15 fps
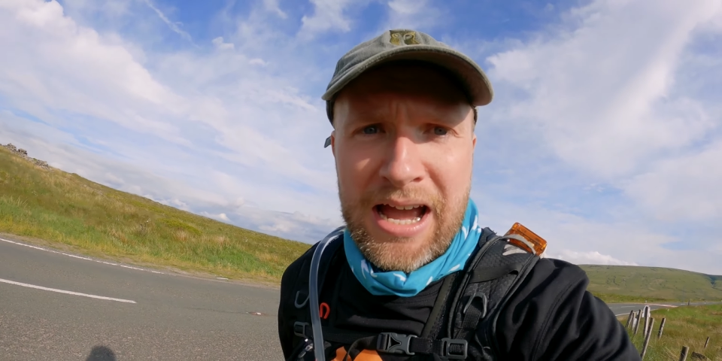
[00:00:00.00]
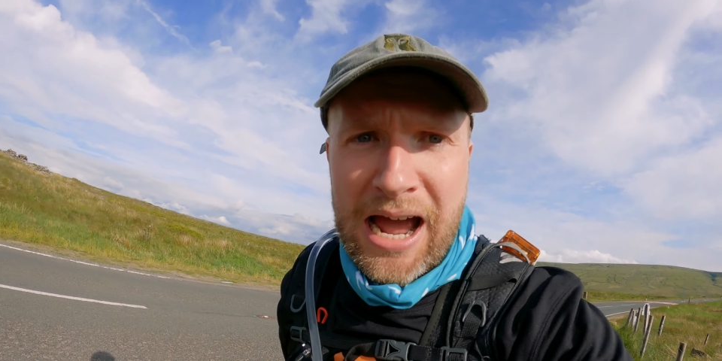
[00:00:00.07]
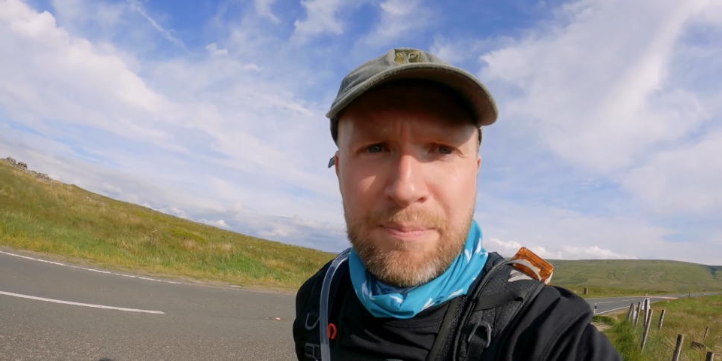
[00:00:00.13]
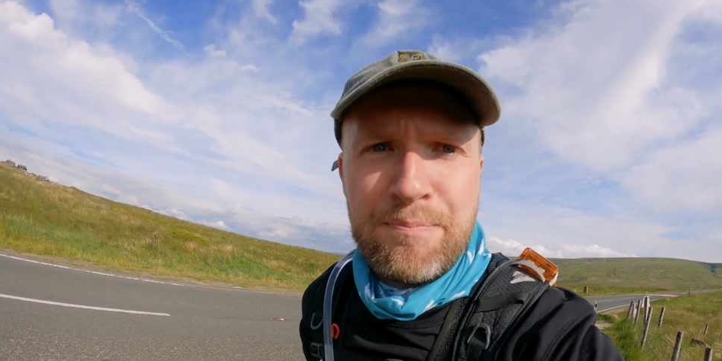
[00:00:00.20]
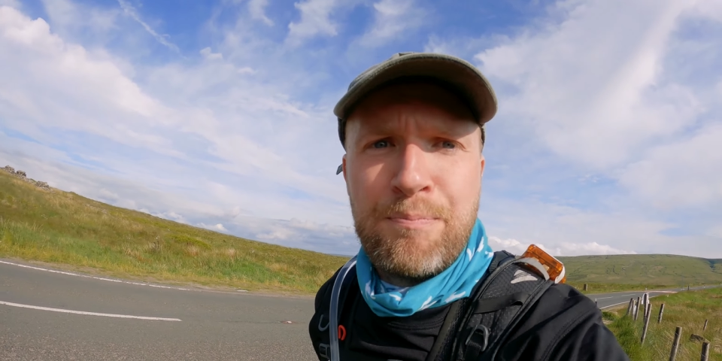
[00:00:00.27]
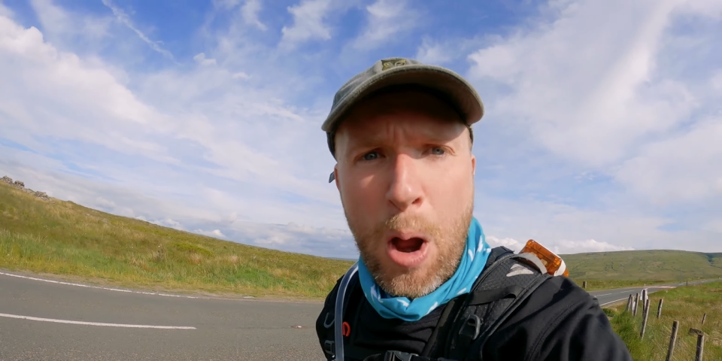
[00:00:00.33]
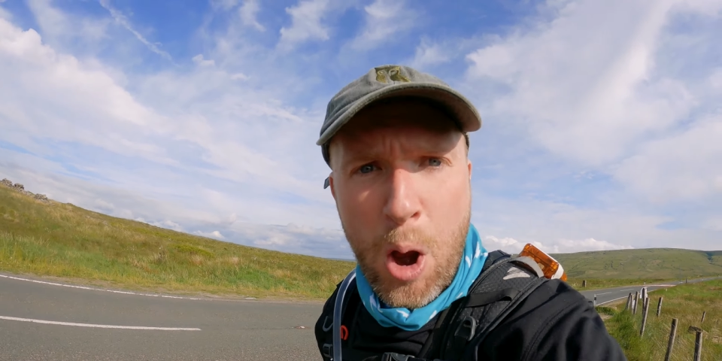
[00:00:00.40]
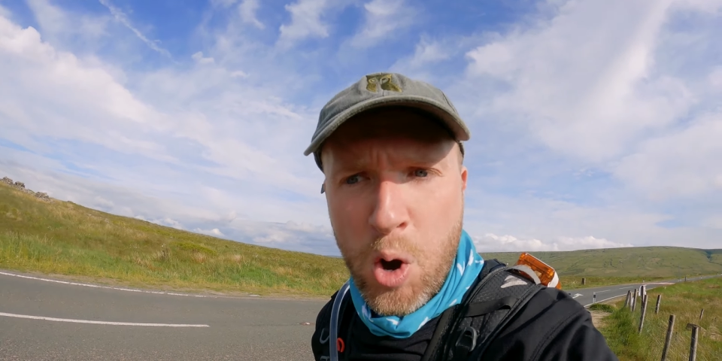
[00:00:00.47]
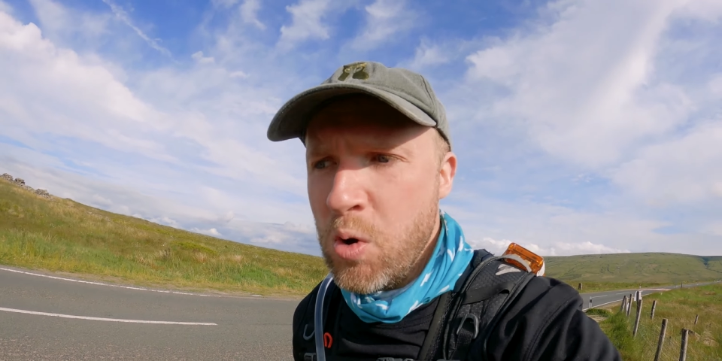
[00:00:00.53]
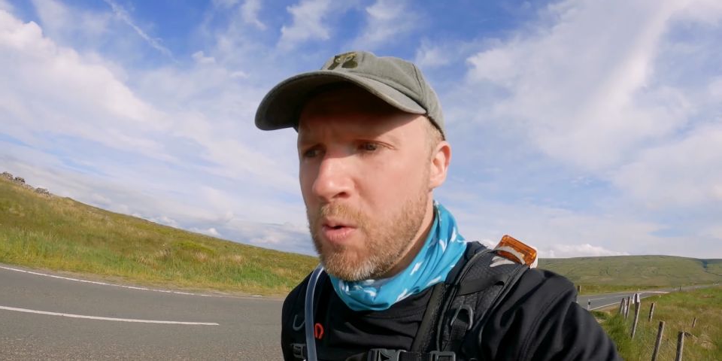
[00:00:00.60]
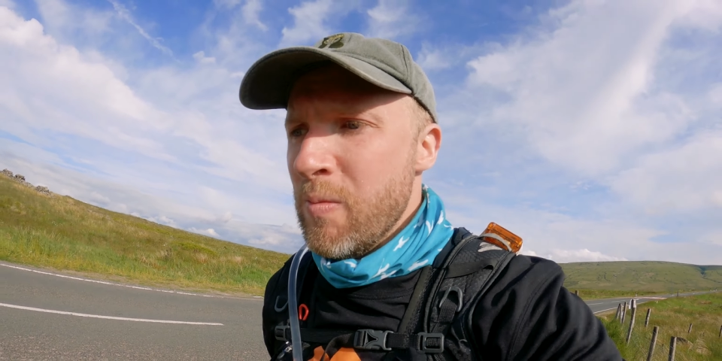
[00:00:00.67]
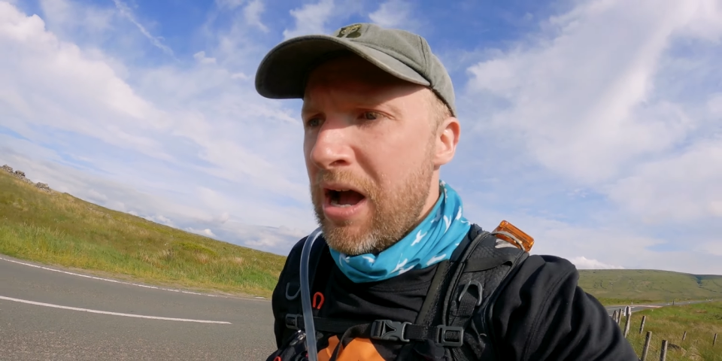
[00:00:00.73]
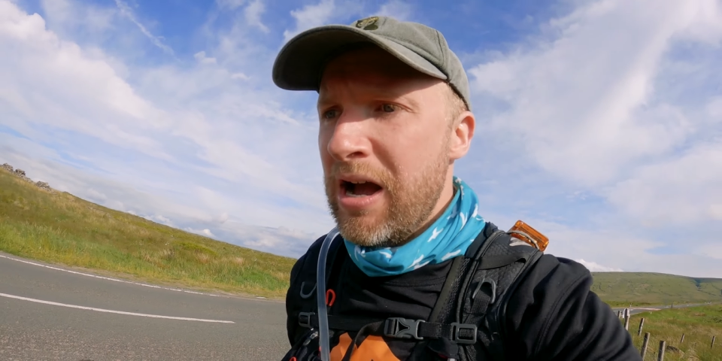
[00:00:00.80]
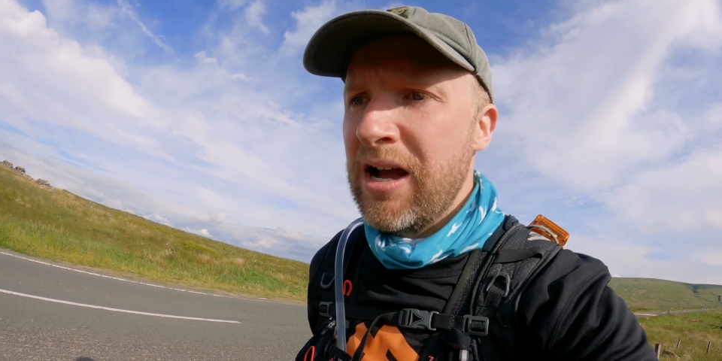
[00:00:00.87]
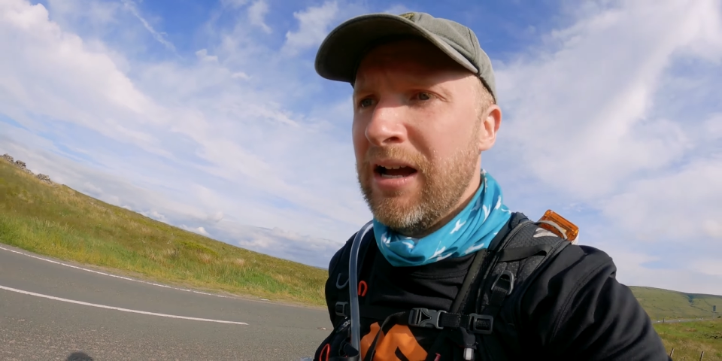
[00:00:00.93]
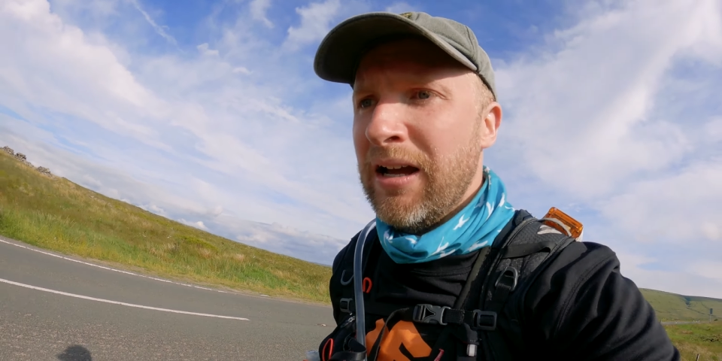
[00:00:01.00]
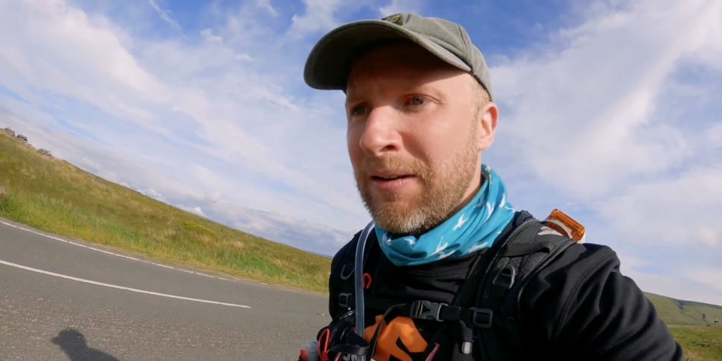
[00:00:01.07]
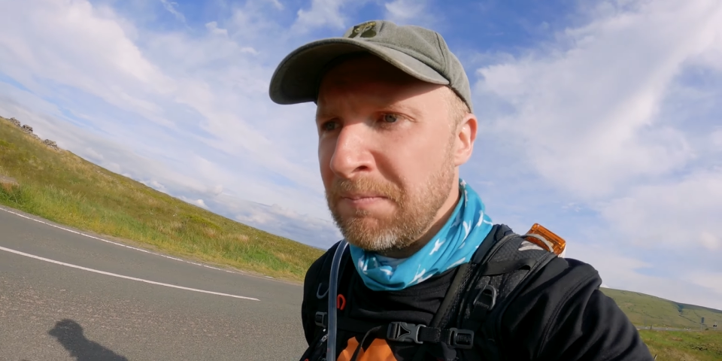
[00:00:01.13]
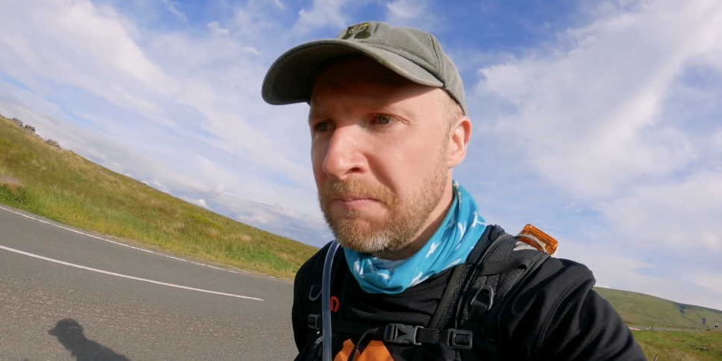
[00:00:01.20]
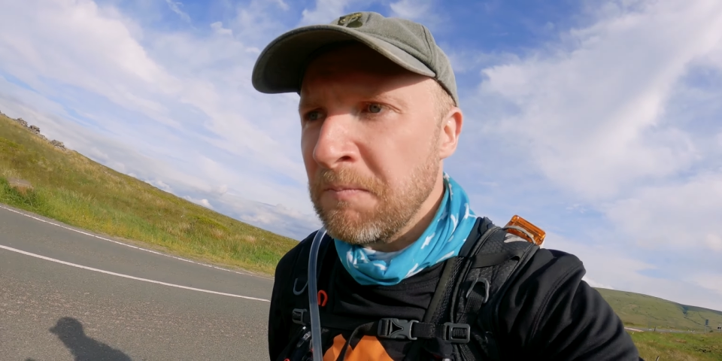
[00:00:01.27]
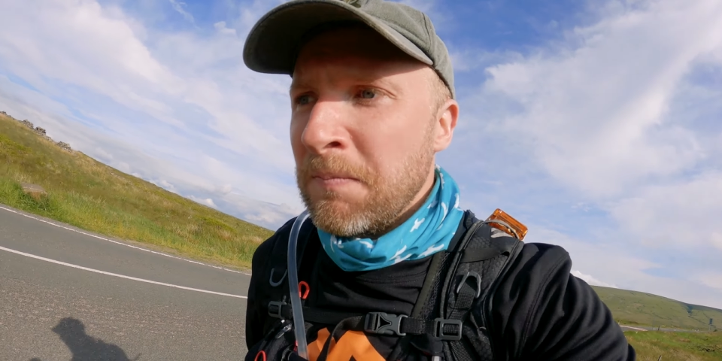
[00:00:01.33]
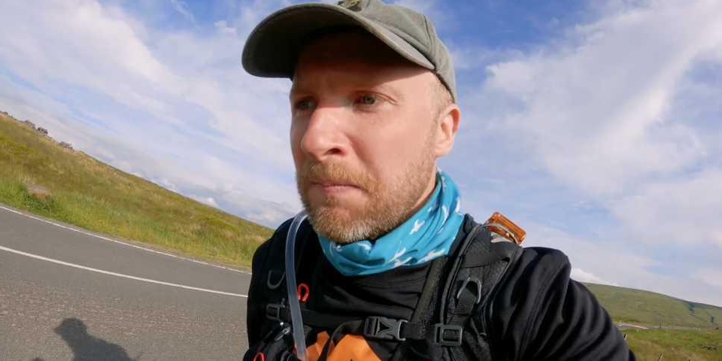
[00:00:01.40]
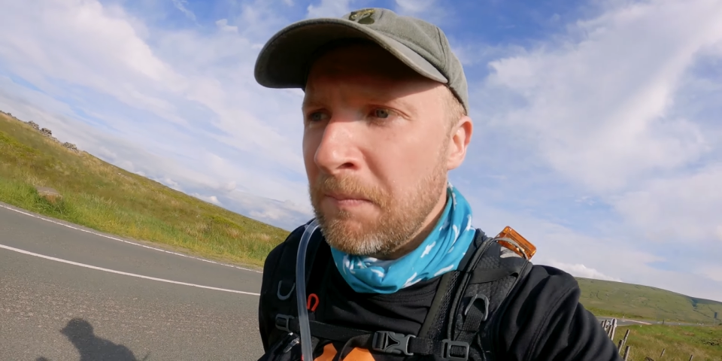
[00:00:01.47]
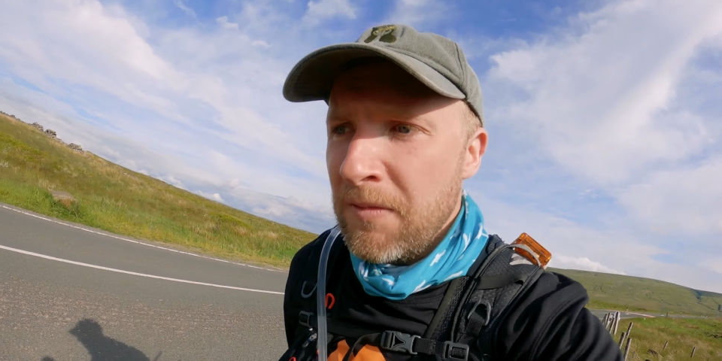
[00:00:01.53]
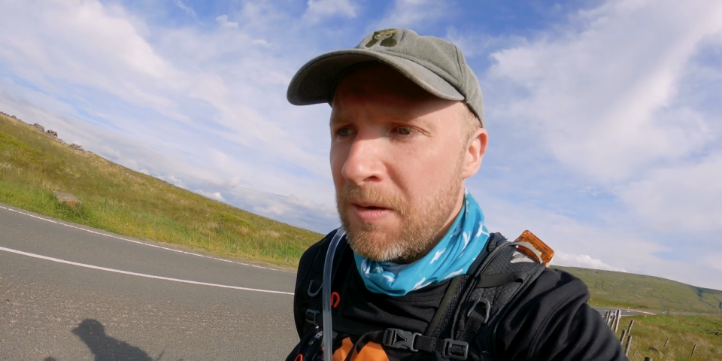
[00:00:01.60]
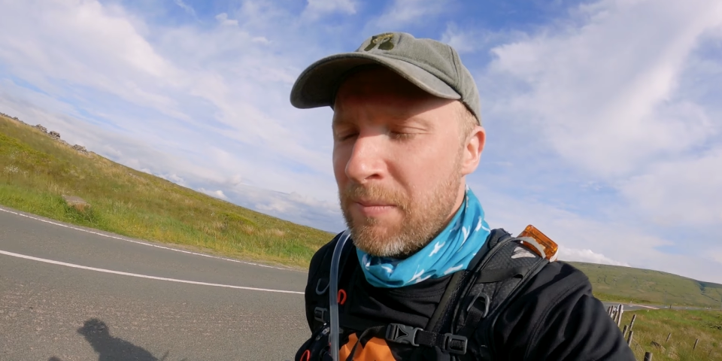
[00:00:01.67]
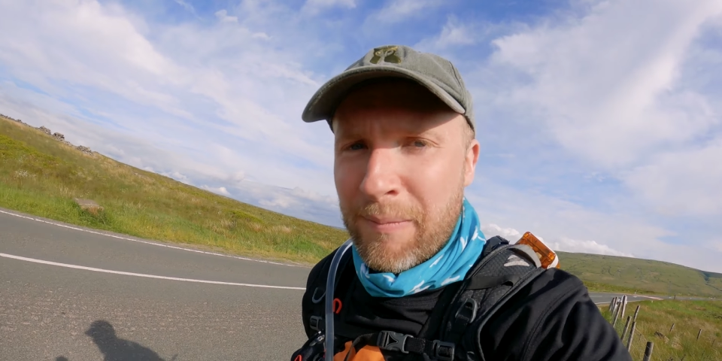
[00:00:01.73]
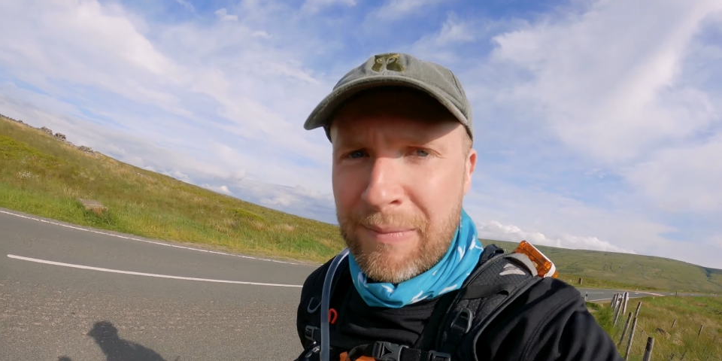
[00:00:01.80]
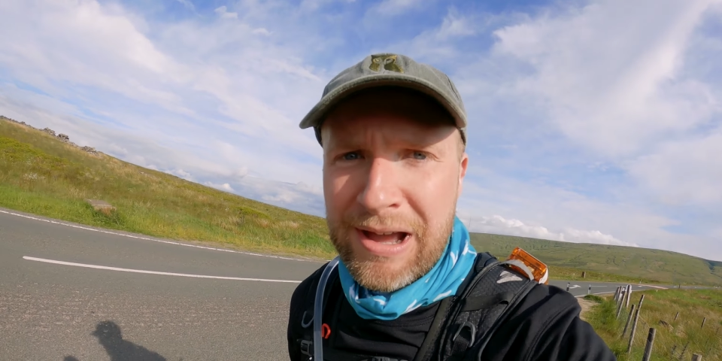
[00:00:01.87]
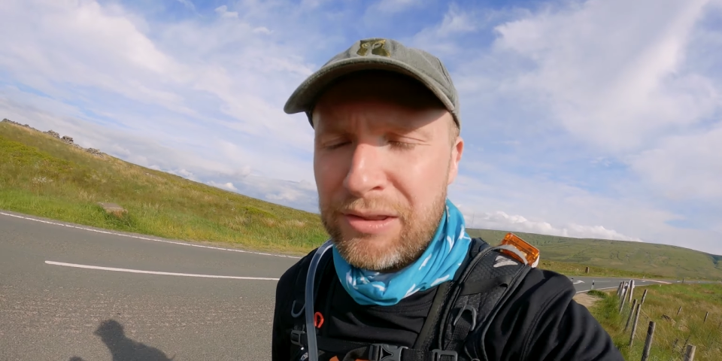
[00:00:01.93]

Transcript: and boom, my